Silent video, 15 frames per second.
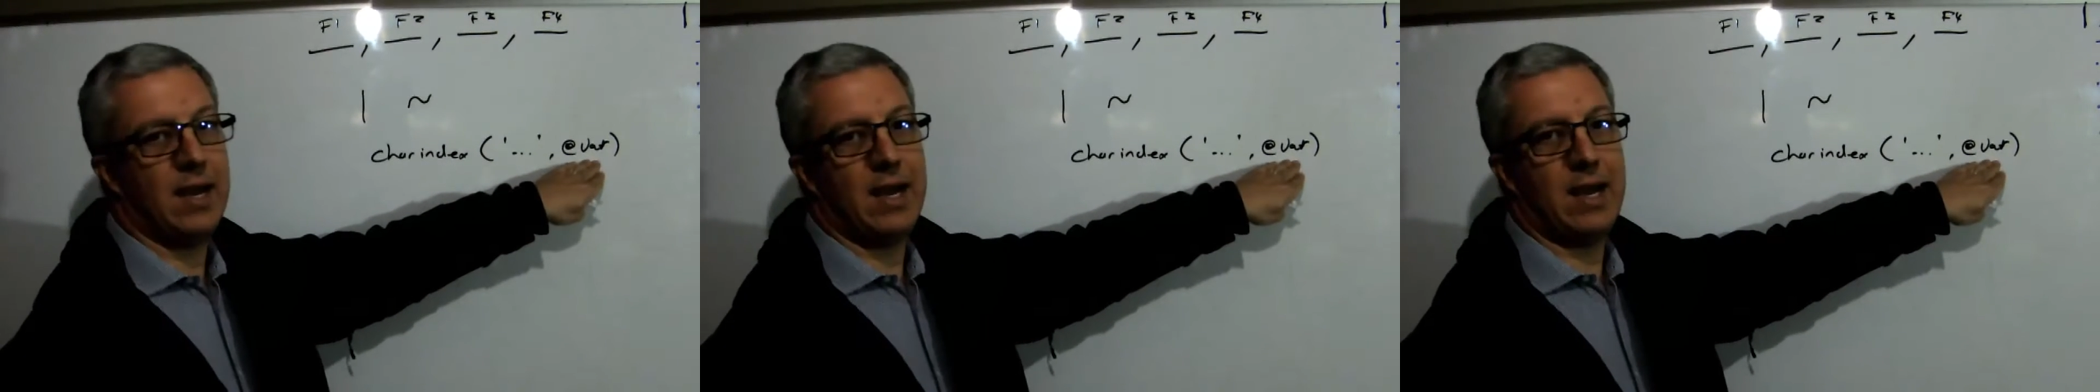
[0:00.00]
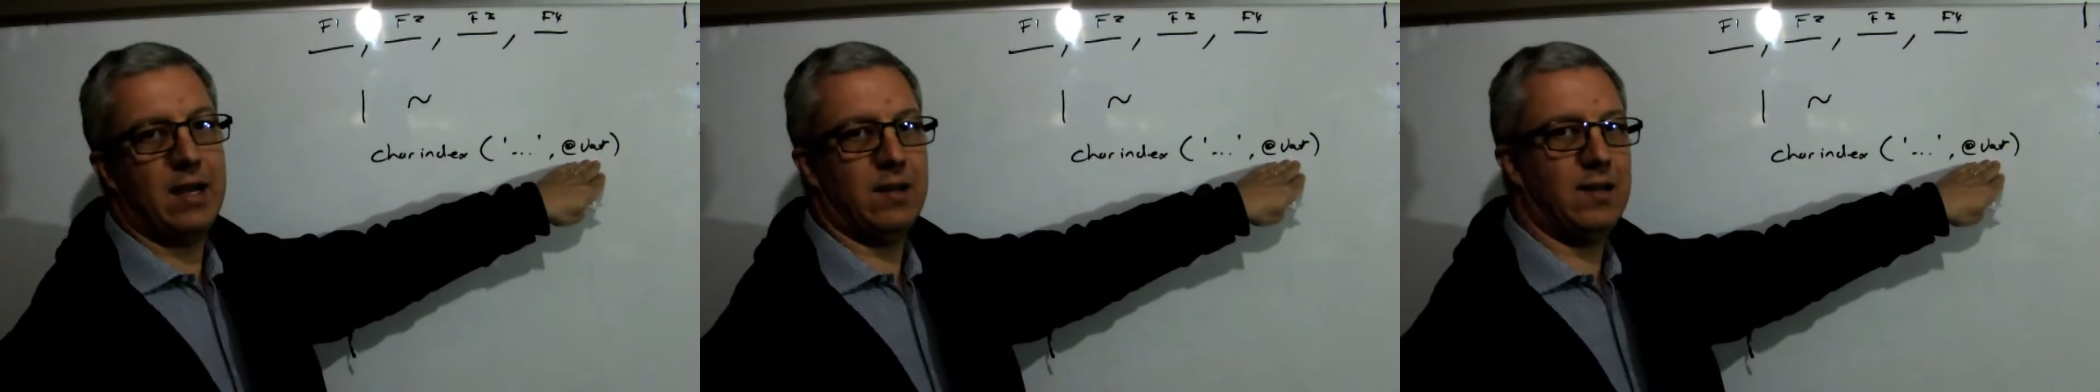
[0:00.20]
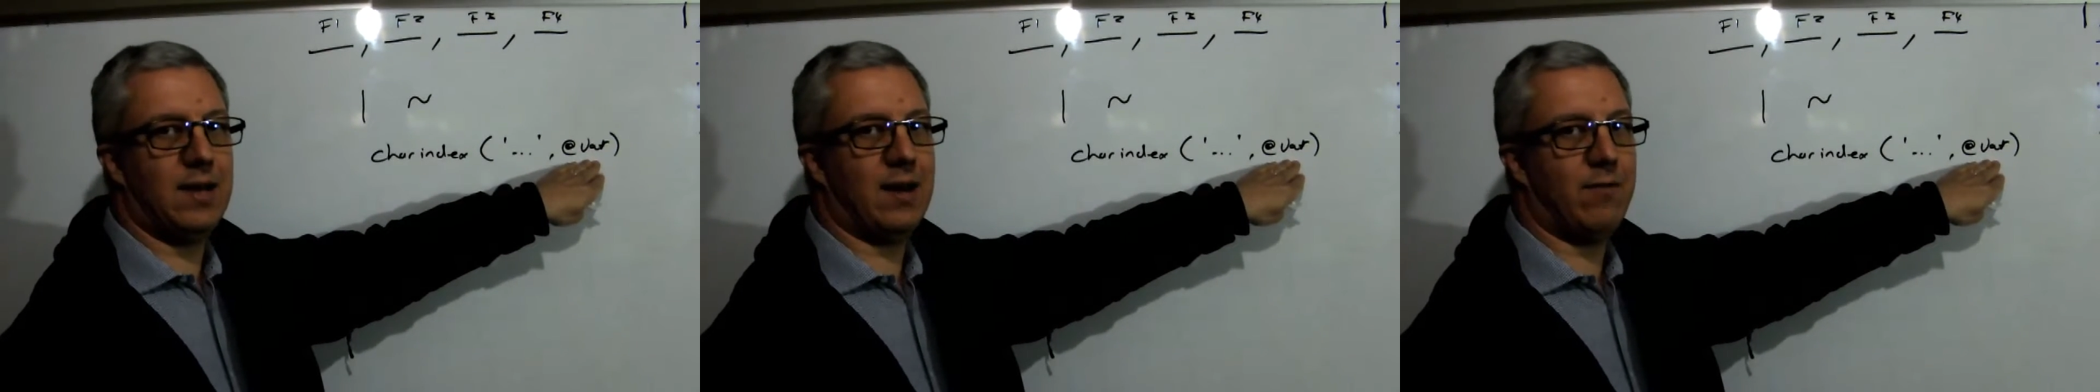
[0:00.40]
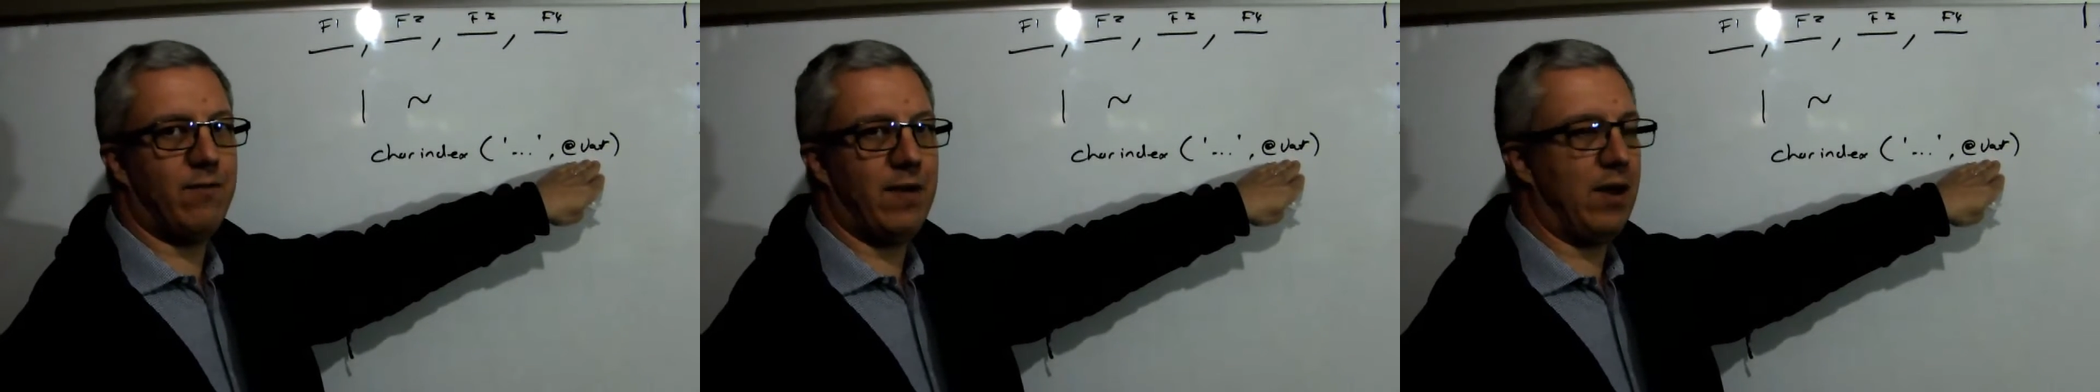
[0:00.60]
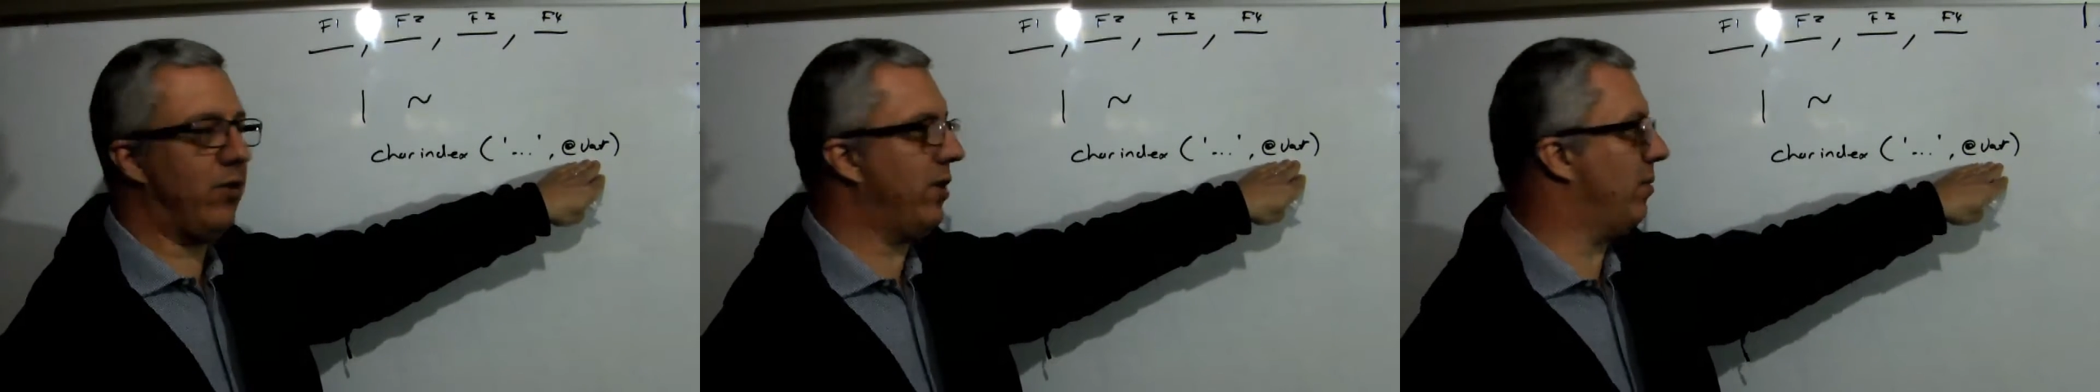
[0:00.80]
in that
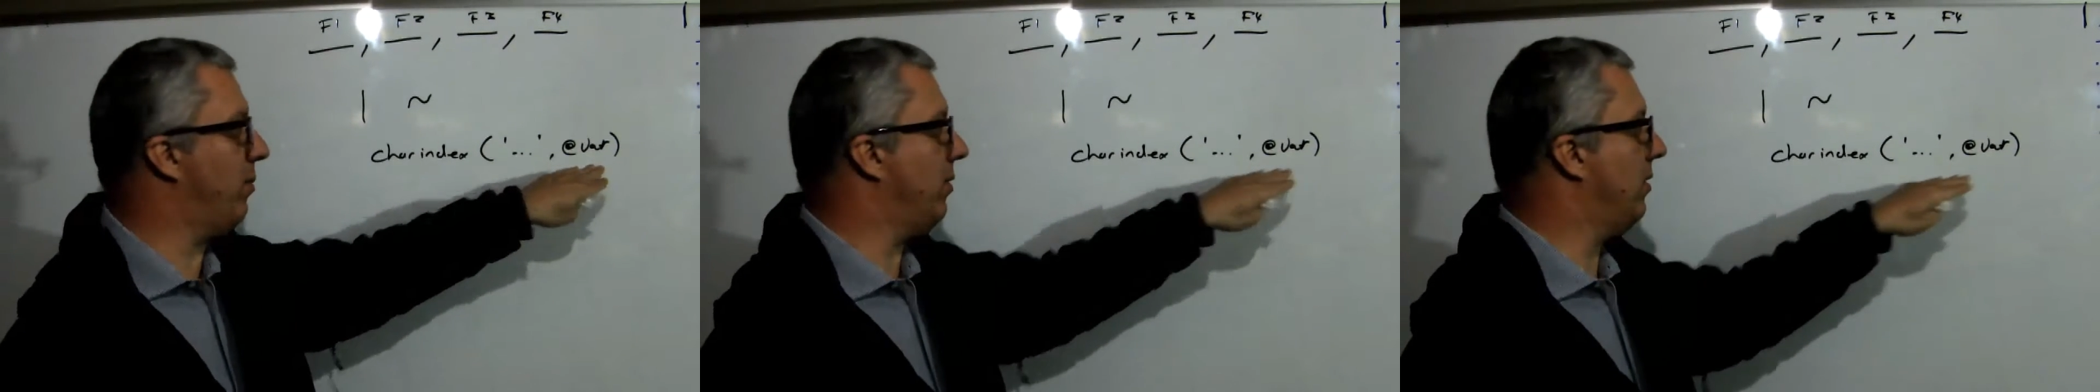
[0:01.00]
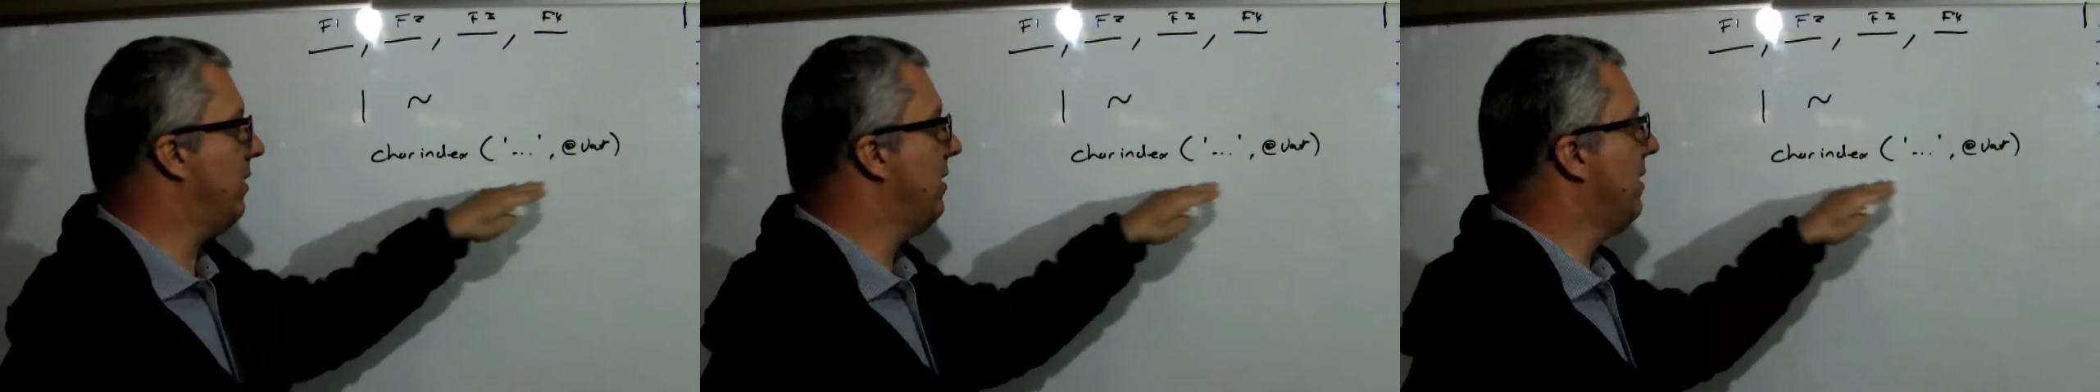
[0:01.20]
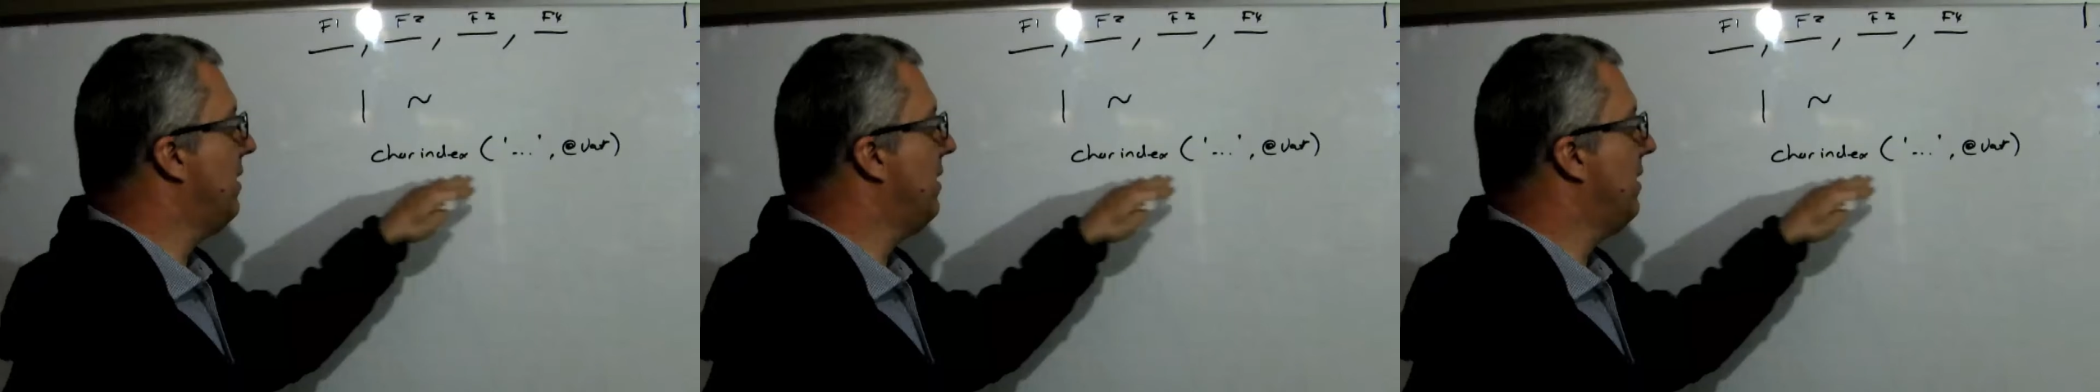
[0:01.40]
variable.